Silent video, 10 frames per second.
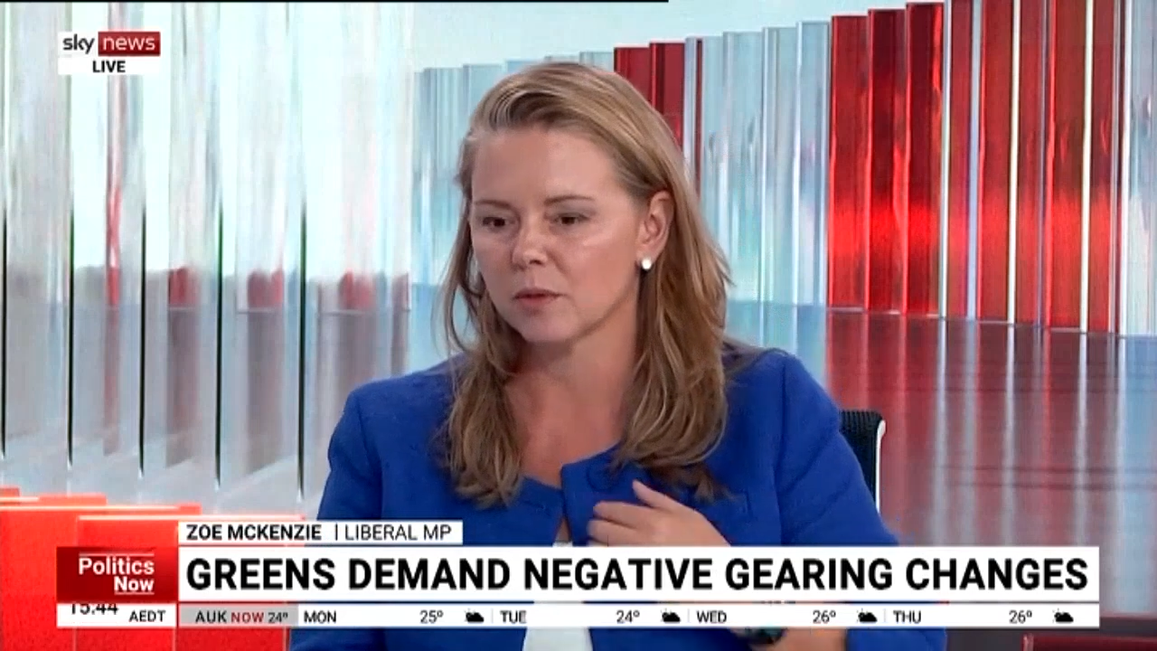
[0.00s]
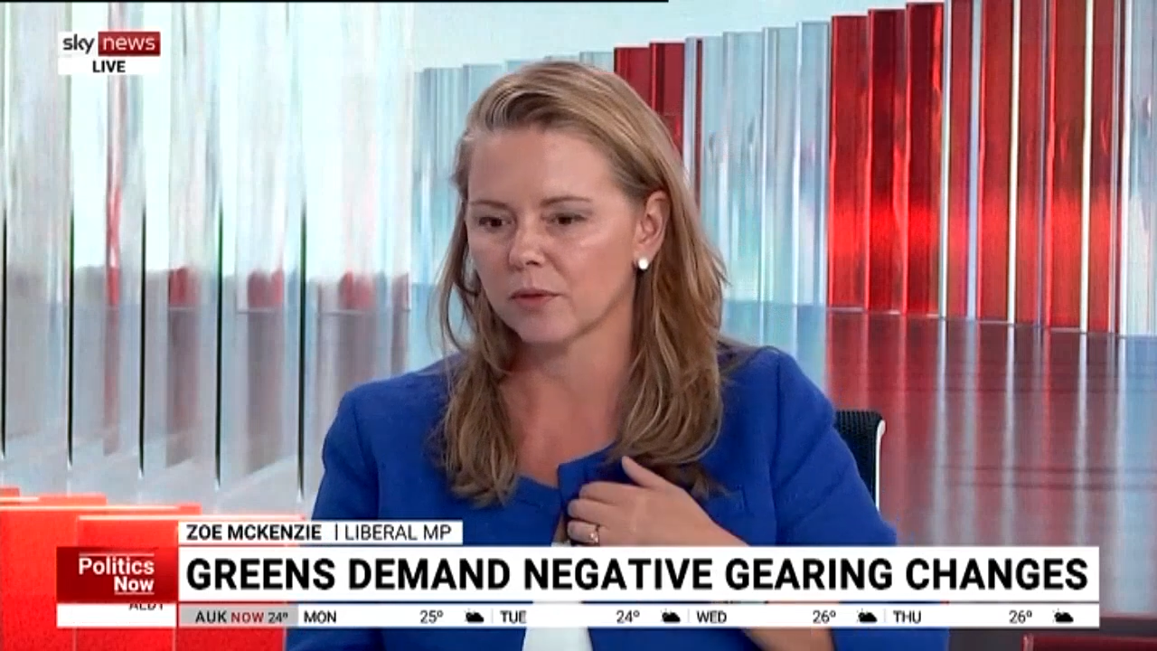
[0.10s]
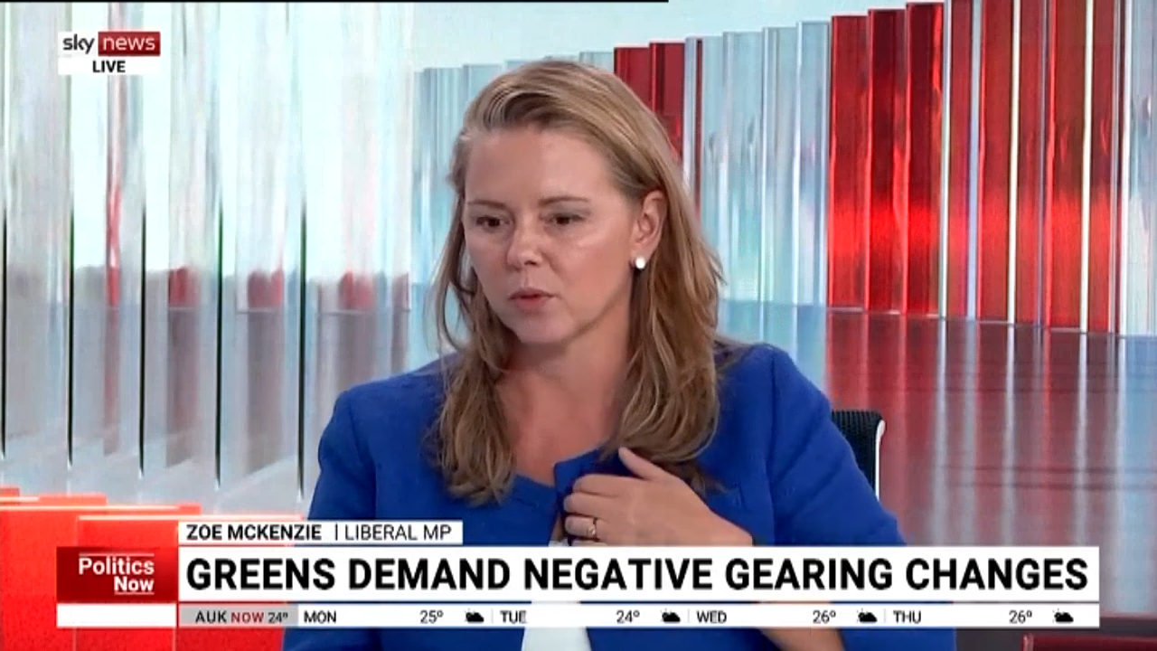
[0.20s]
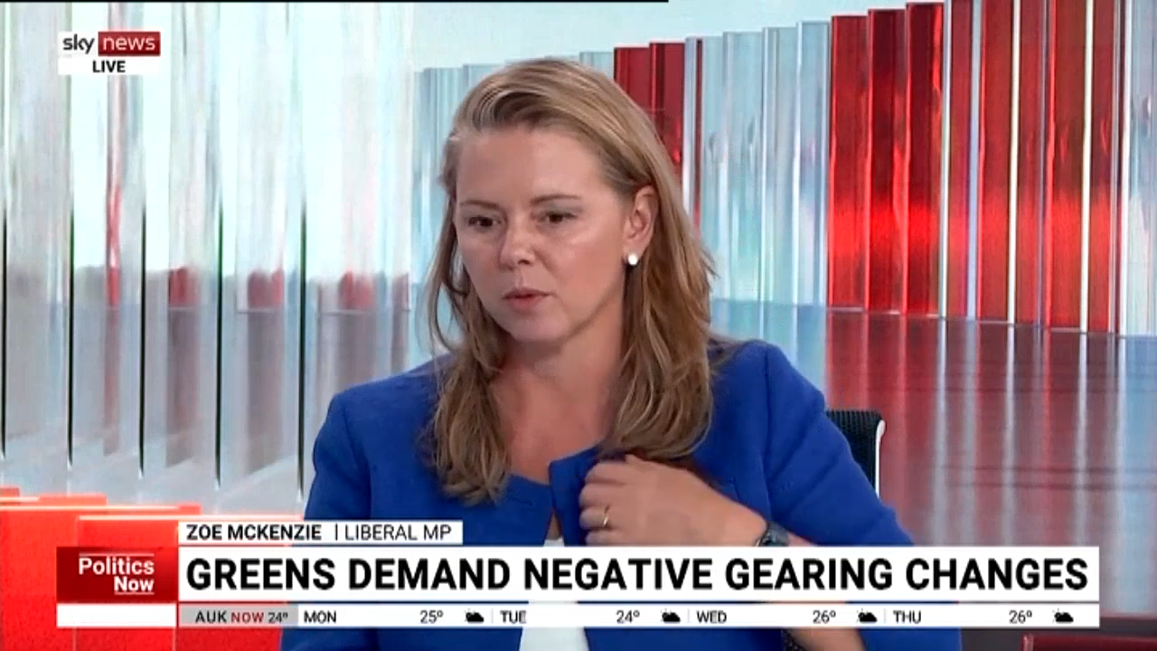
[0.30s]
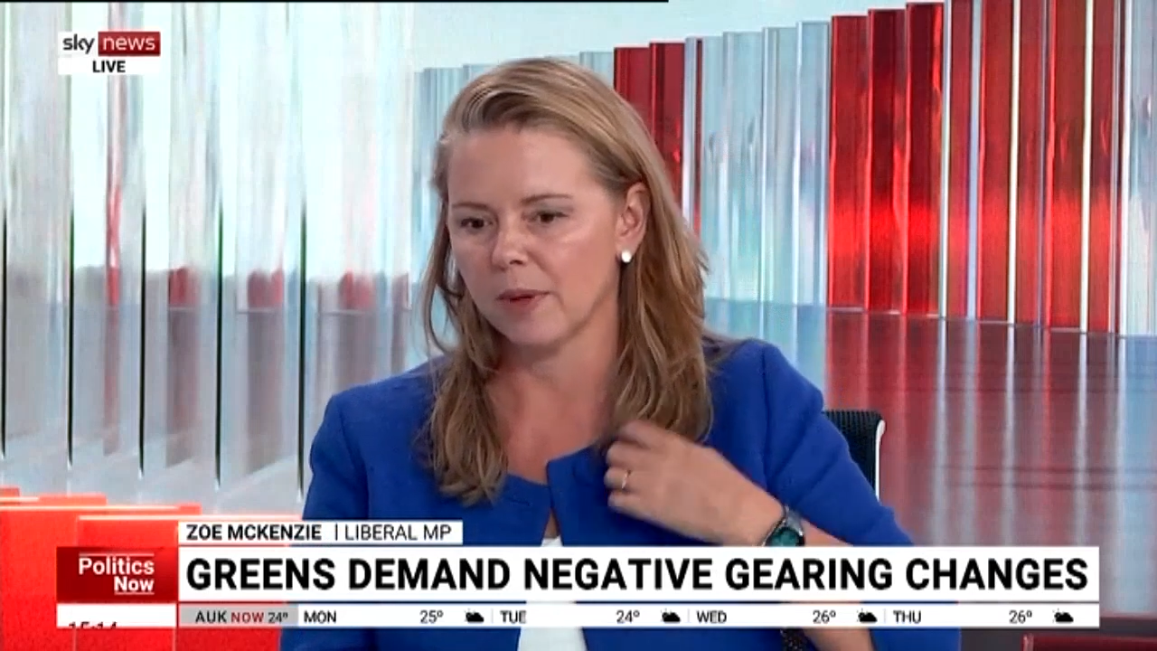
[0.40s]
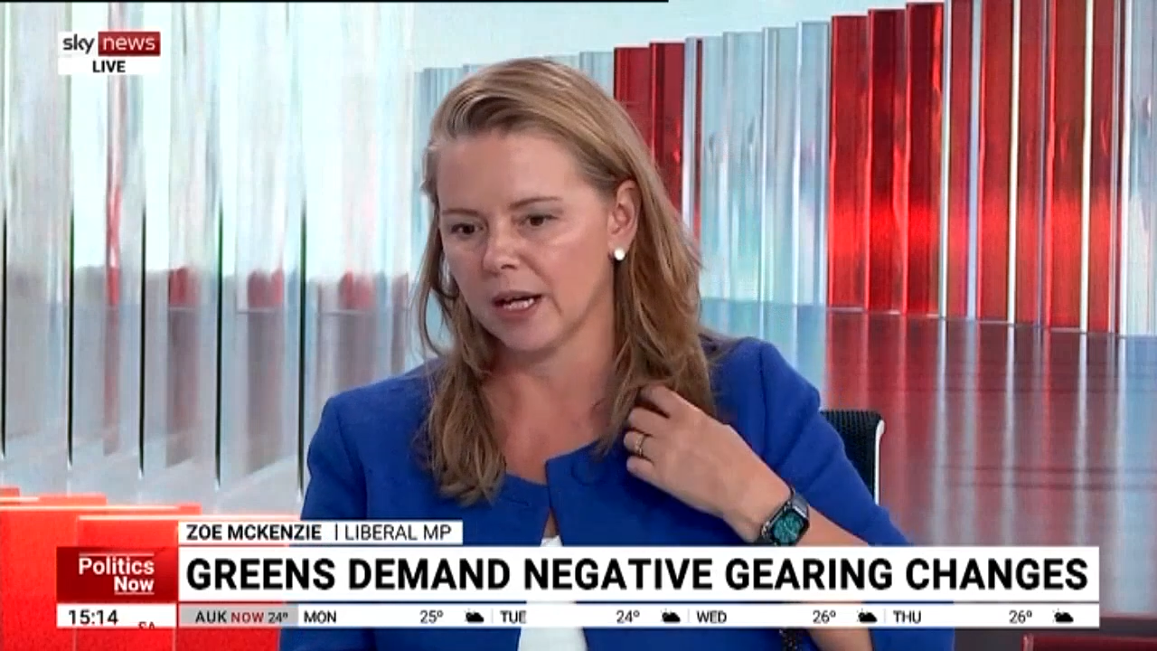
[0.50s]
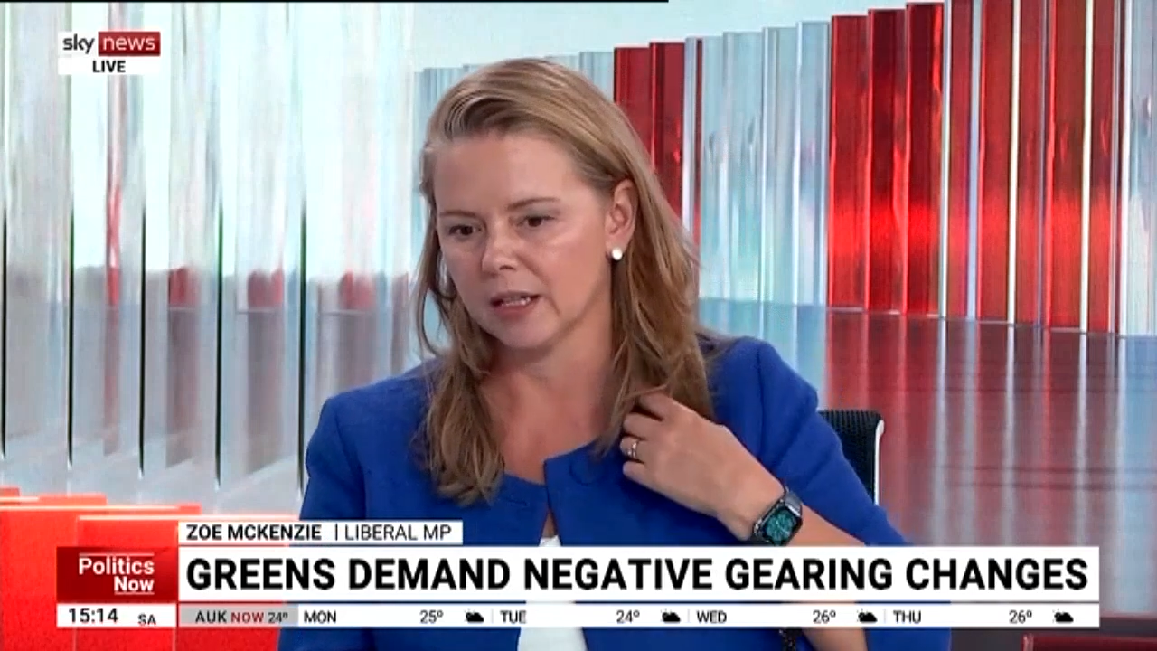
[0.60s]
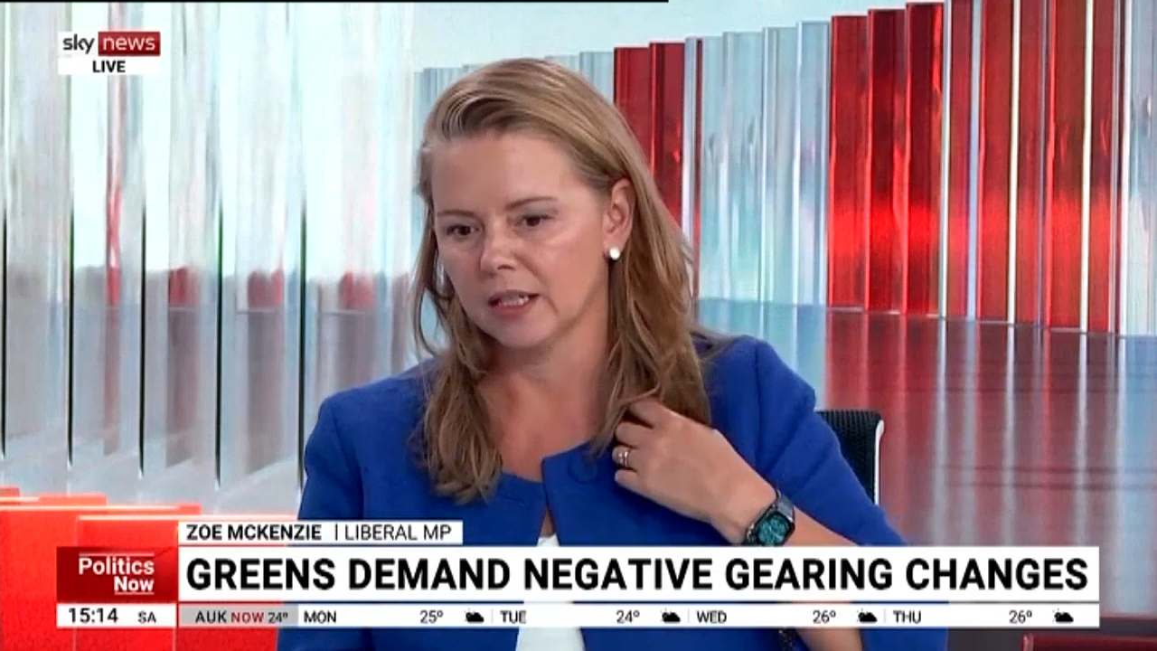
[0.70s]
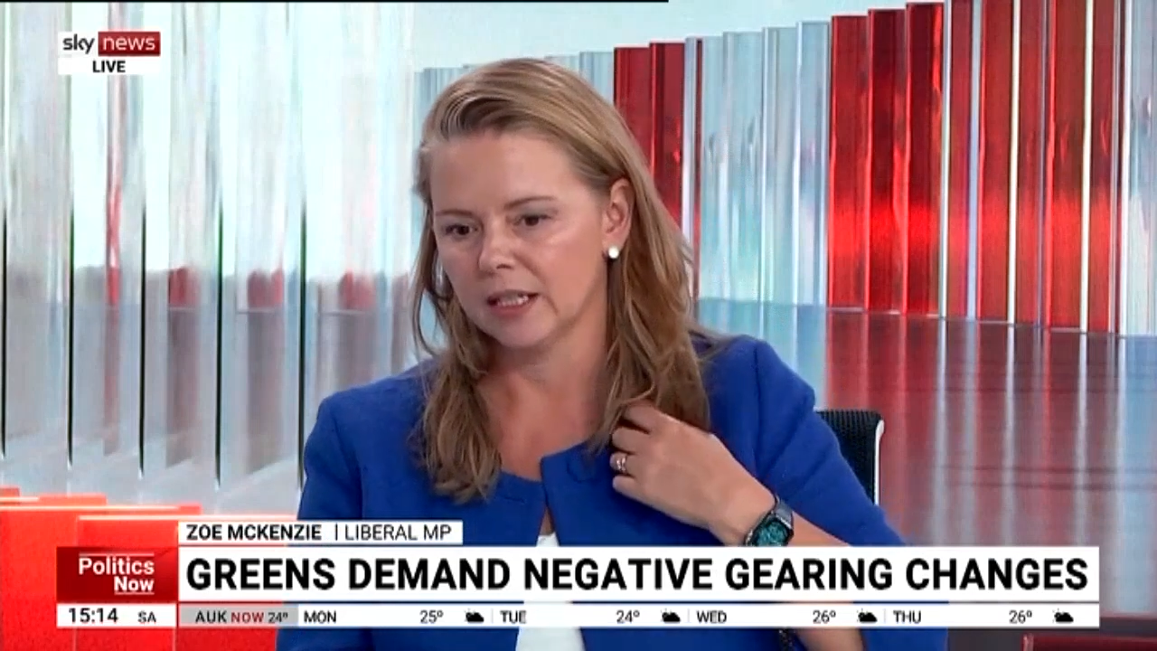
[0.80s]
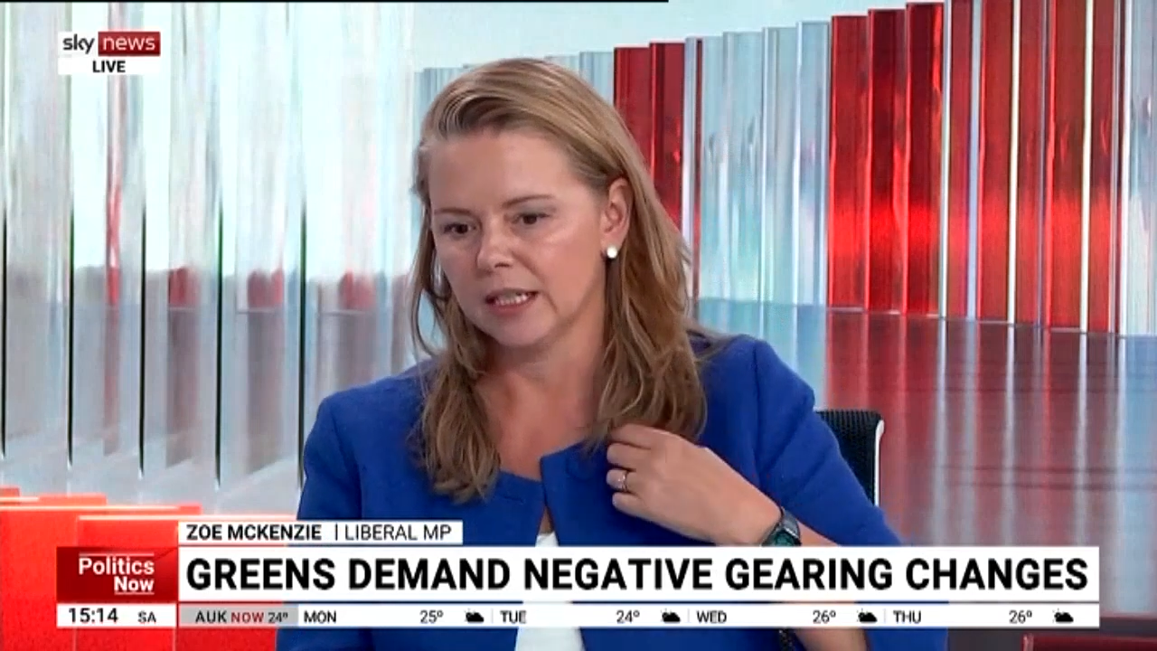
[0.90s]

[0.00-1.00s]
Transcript: before about